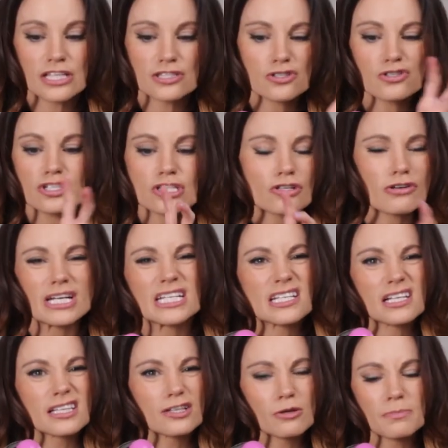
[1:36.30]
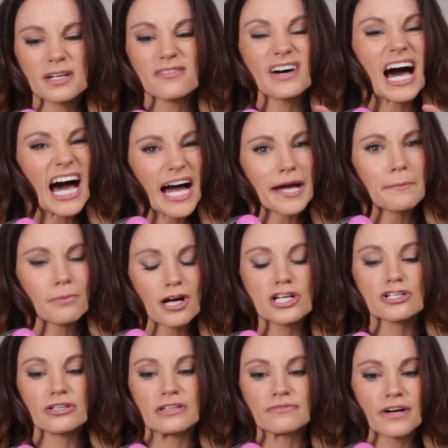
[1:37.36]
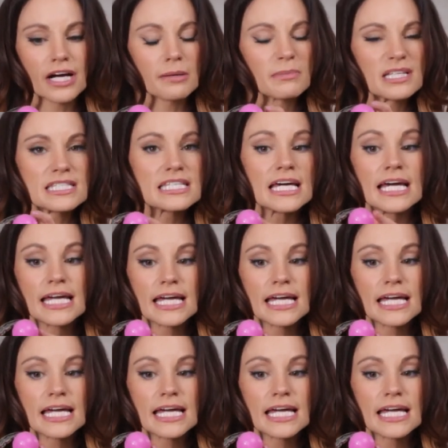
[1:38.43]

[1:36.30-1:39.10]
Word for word: right? So you just created a little bit of a high pressure environment